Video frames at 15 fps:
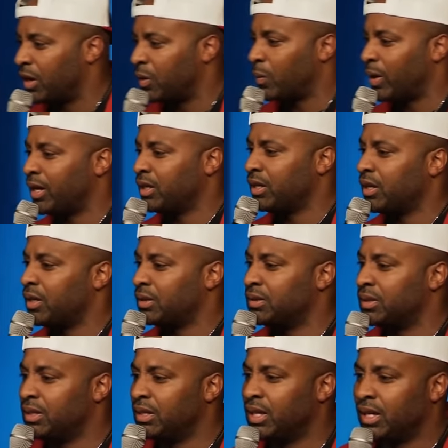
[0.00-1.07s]
Why do y'all?
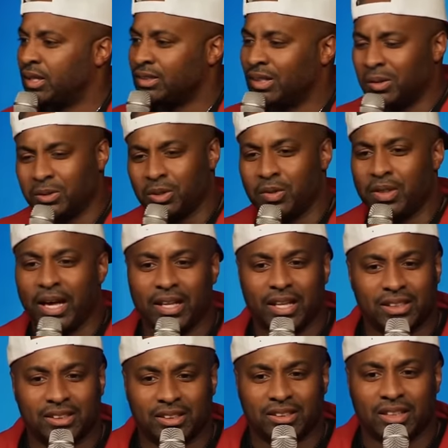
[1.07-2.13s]
Don't do that.
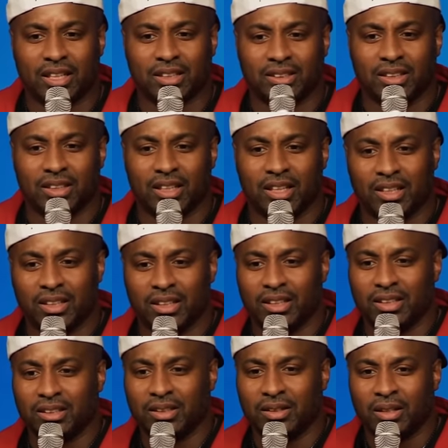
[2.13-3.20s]
That's disgusting. Like, uh,
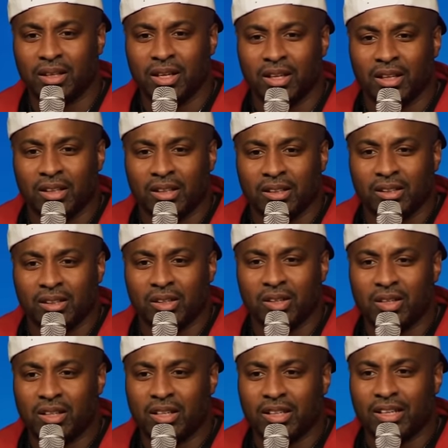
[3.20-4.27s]
you, you
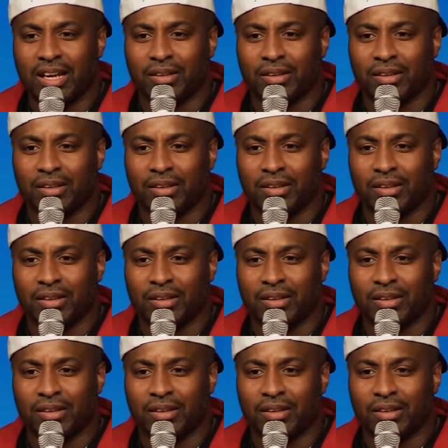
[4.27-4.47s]
can get like